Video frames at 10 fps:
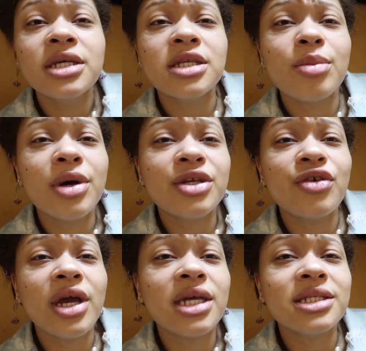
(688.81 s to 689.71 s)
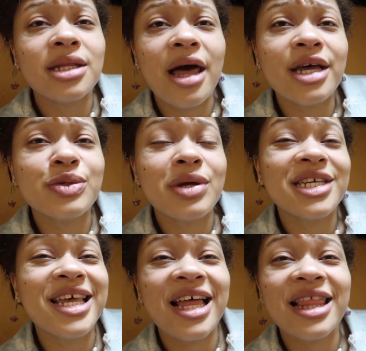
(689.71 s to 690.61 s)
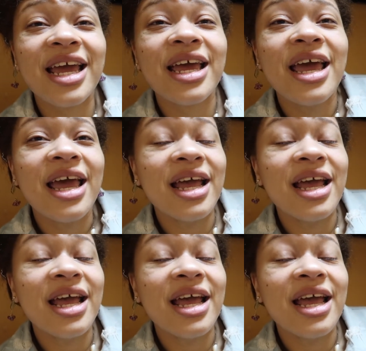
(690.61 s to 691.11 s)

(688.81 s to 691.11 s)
subway trains, the last one is that like,